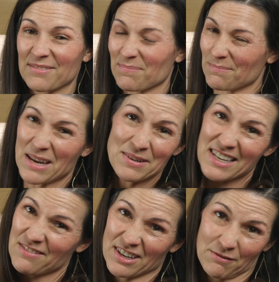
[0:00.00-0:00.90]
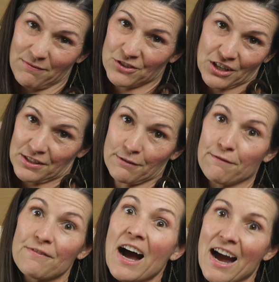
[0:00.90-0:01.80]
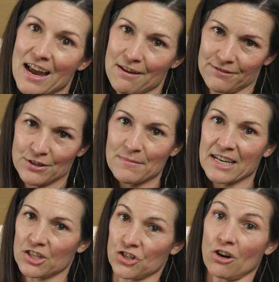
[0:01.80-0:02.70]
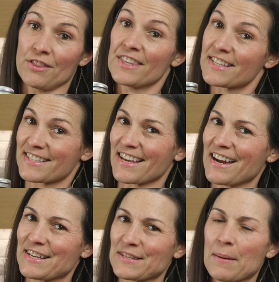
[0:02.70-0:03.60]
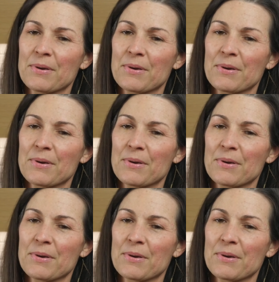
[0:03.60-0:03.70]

maybe even just 5 to make a jar this size,